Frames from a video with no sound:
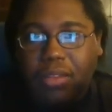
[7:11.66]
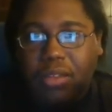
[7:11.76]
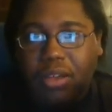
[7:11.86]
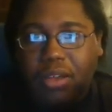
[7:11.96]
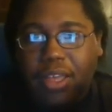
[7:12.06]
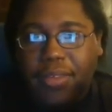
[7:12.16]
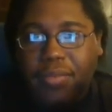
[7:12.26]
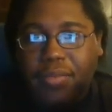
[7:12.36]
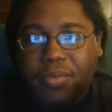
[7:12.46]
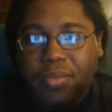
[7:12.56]
Alright?
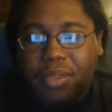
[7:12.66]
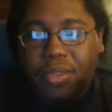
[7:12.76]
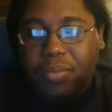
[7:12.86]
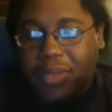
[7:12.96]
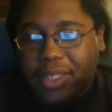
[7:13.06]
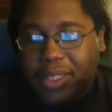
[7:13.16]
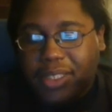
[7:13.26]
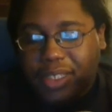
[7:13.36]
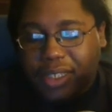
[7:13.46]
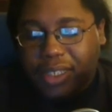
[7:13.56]
But
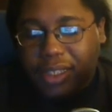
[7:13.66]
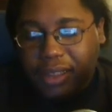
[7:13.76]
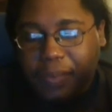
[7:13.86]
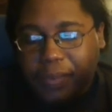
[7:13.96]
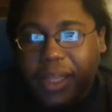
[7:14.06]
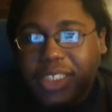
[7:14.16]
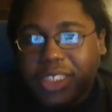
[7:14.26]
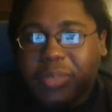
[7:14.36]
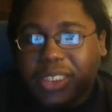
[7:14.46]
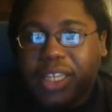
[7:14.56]
the
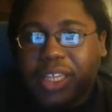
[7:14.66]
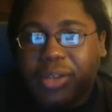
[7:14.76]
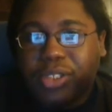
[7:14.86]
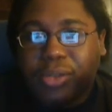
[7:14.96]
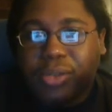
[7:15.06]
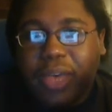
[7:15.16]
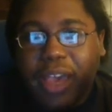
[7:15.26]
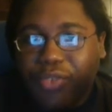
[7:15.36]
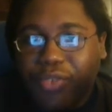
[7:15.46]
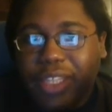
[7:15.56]
punishment she goes through
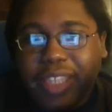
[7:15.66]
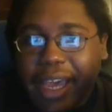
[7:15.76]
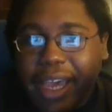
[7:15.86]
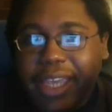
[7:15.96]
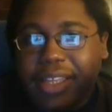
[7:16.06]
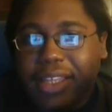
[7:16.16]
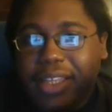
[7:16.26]
every day